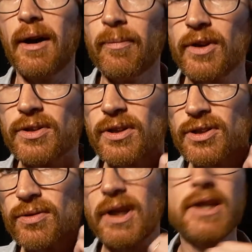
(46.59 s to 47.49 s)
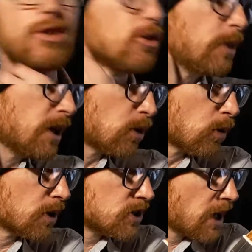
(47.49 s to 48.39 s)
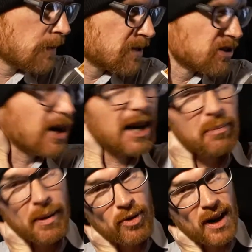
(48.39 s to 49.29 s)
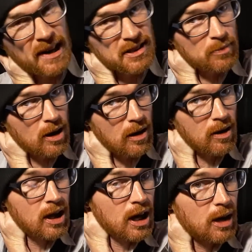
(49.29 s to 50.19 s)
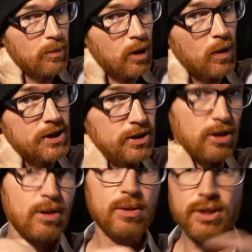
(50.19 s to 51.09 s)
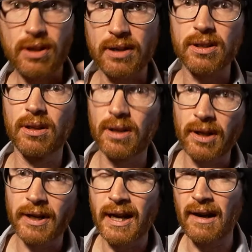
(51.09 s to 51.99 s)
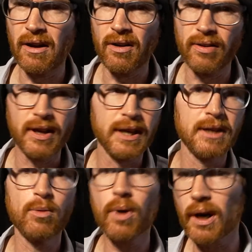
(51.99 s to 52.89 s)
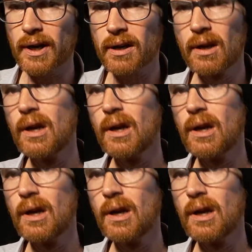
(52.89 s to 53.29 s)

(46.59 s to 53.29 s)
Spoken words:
There's really too many chord shapes to try to memorize them all, but once you start to learn how they work,